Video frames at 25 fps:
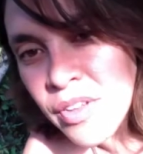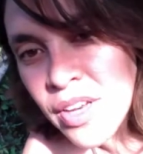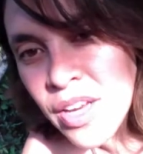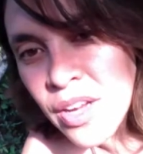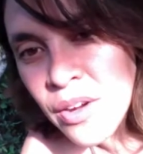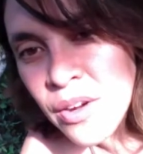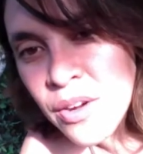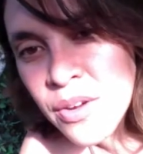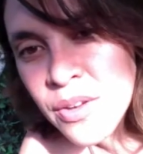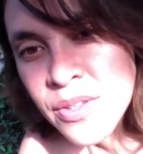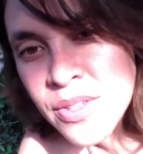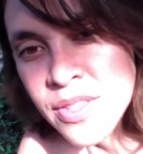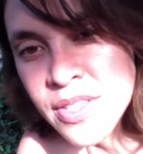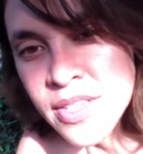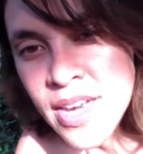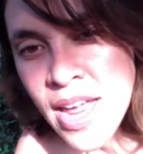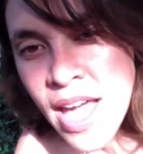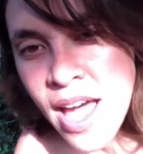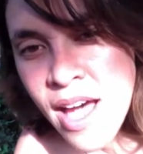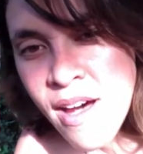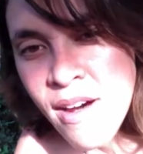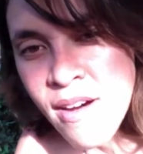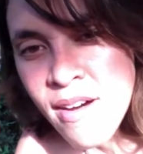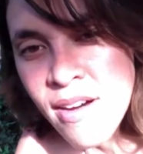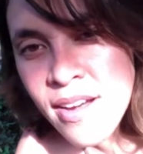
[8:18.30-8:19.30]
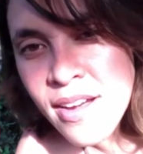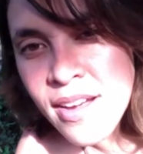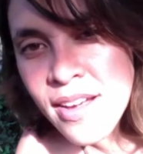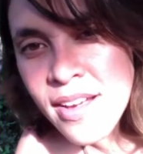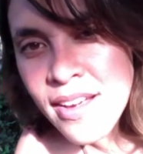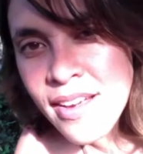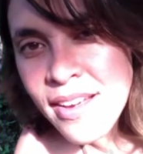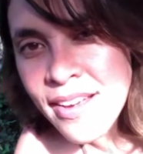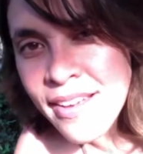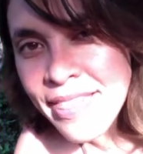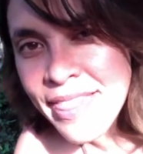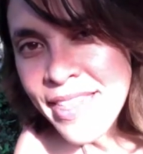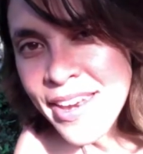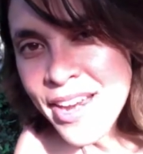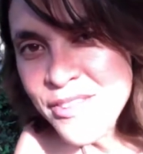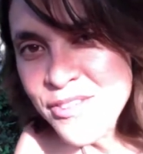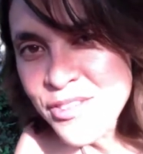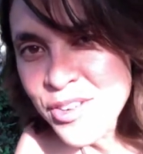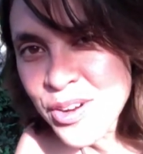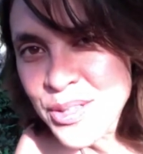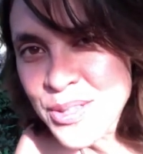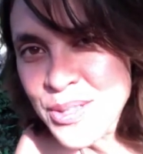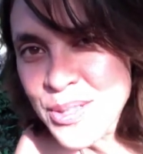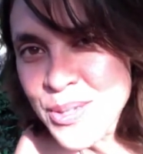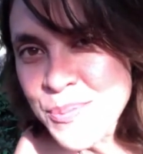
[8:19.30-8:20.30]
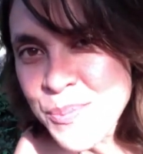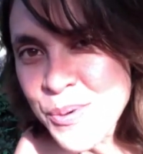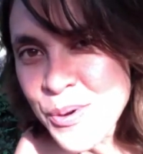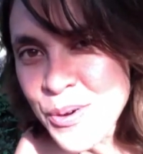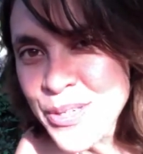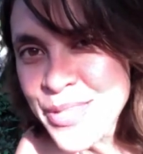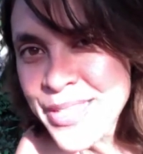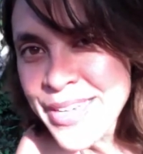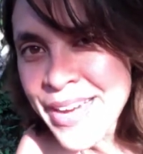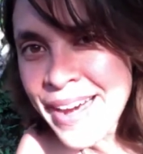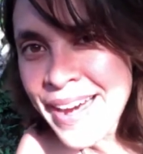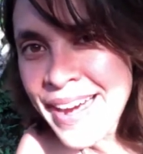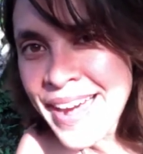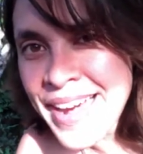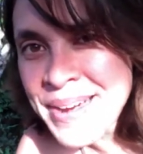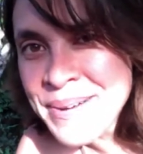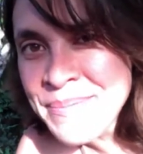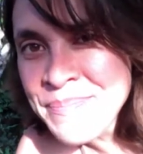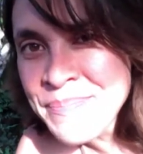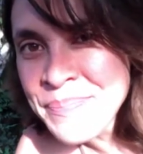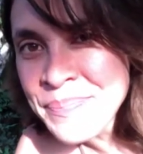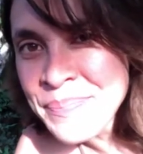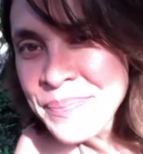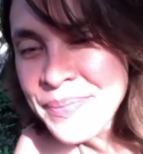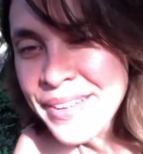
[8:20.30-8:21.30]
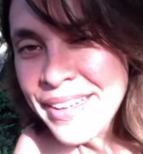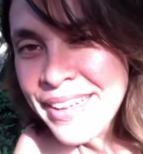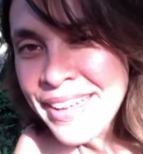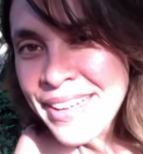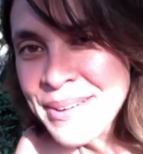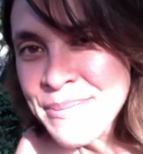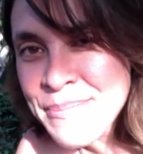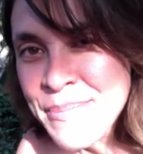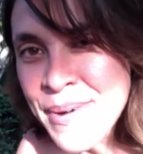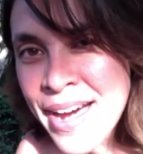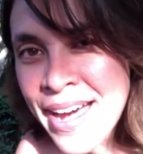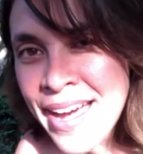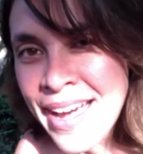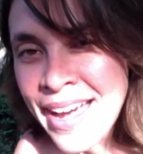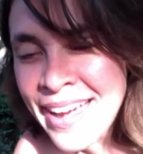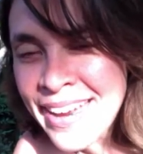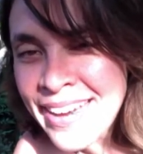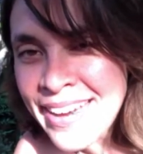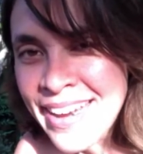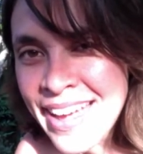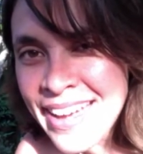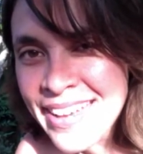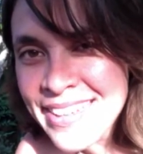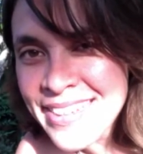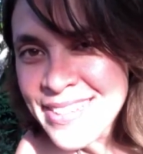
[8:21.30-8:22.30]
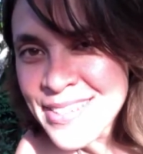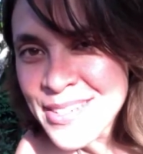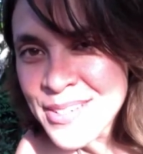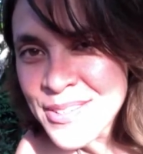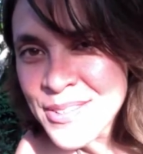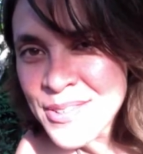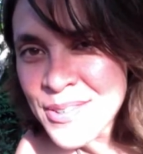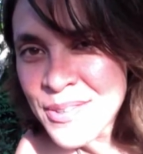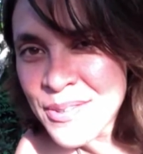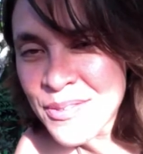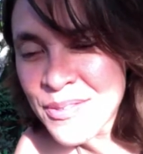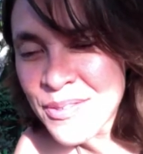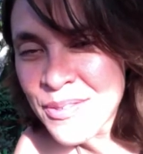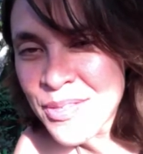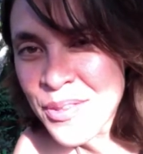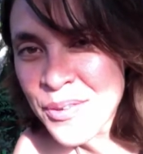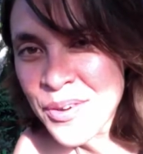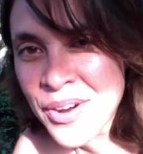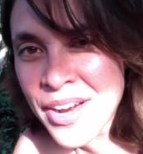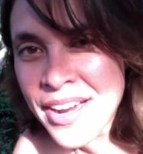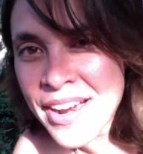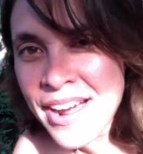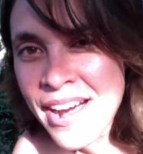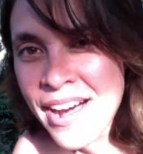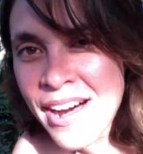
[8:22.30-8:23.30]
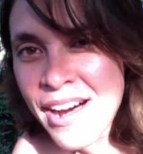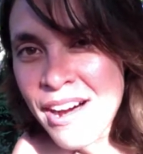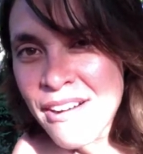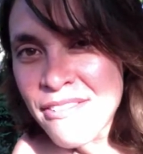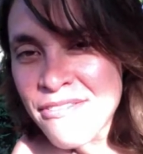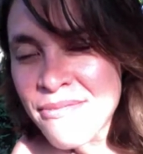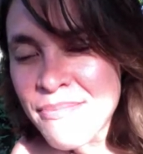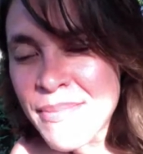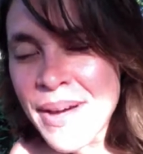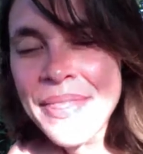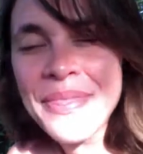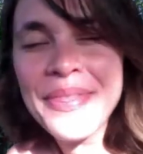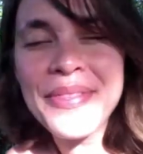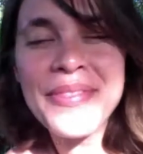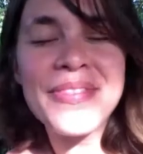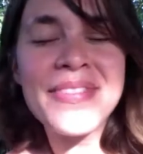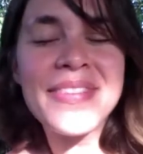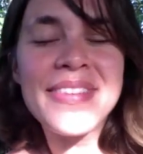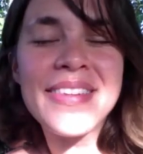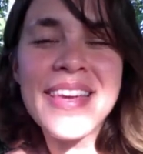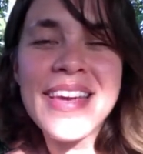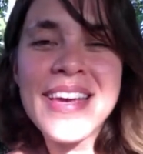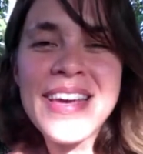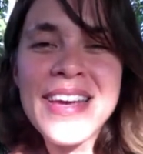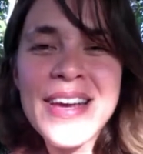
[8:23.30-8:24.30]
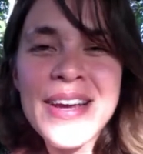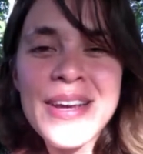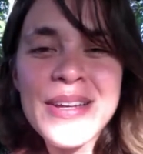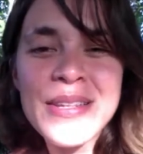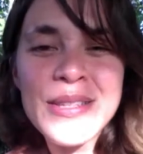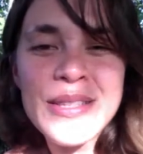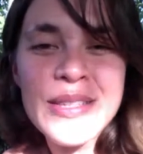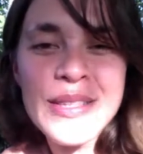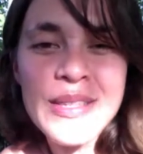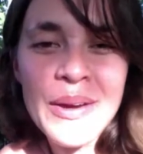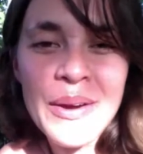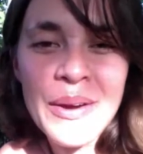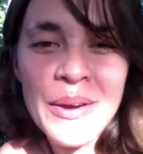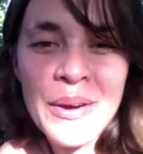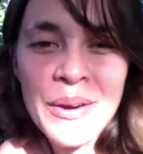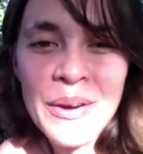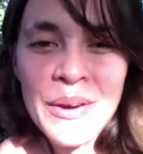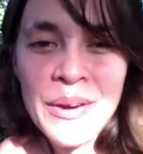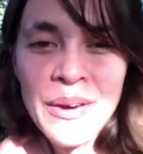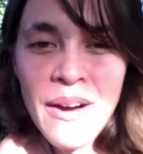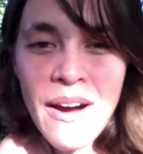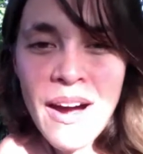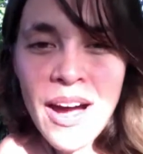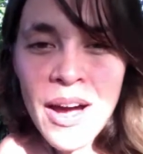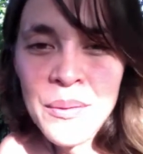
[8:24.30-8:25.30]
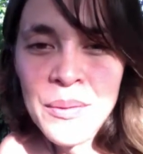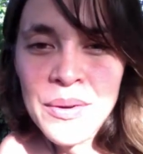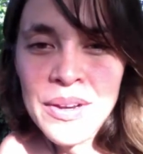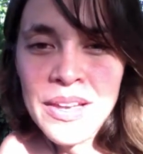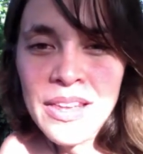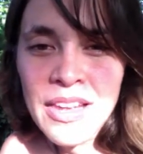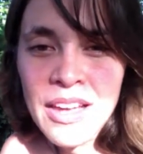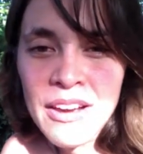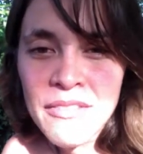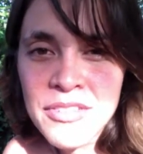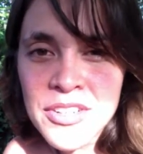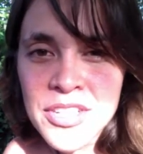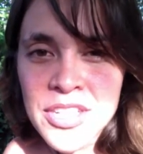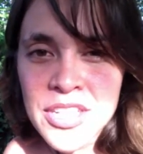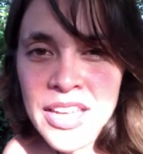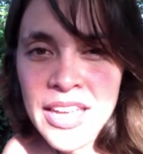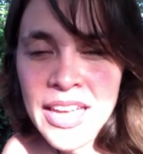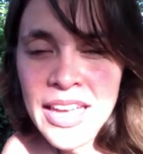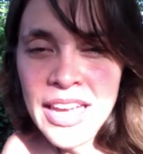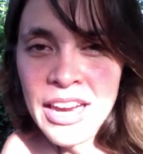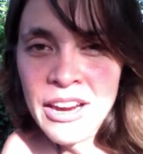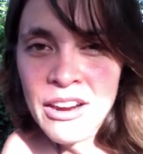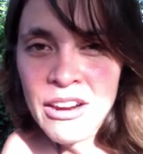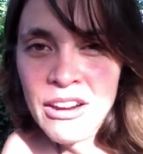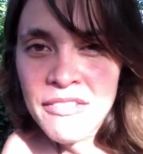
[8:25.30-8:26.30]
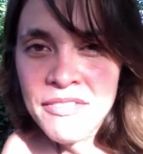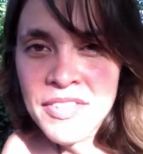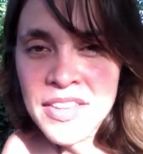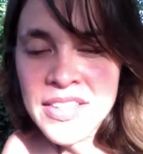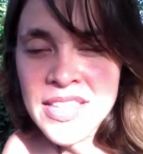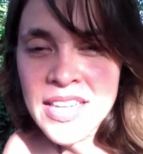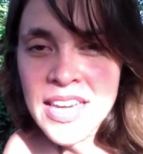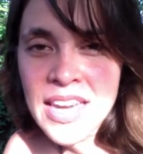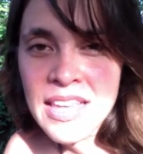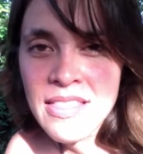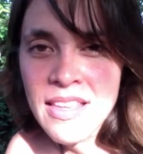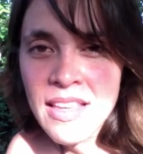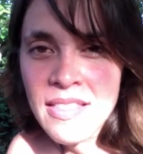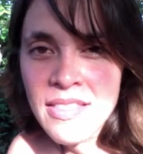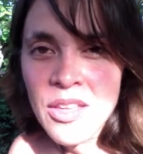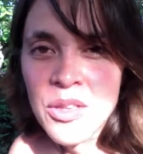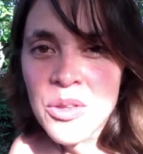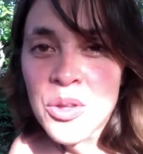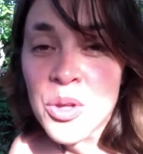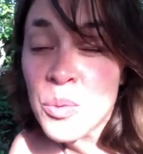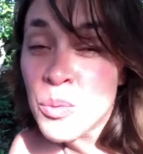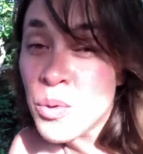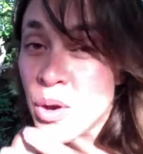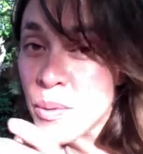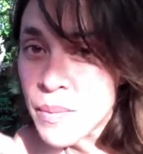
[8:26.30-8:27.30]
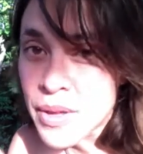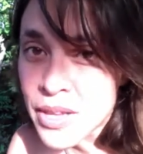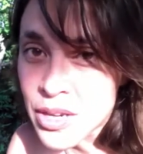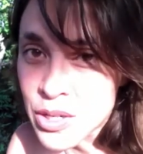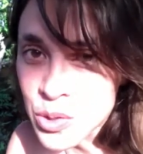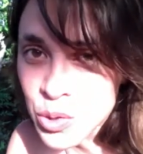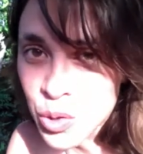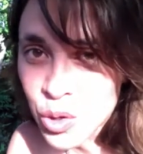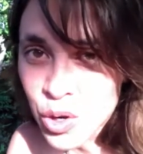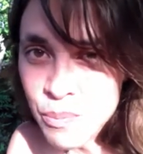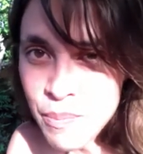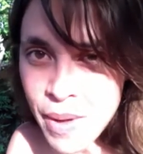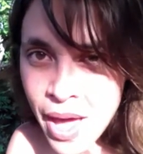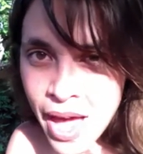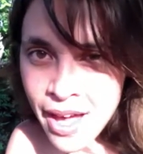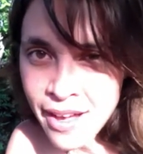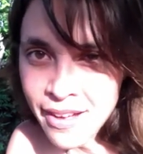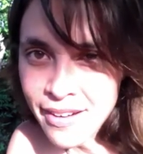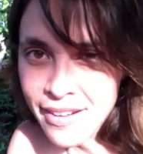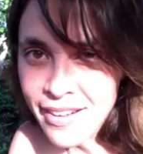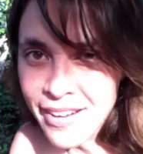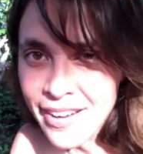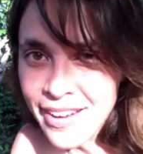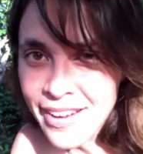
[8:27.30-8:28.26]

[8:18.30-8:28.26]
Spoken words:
videos now that I've got some more time in my next 3.5 months. So I would love to hear if there's anything that you want me to talk about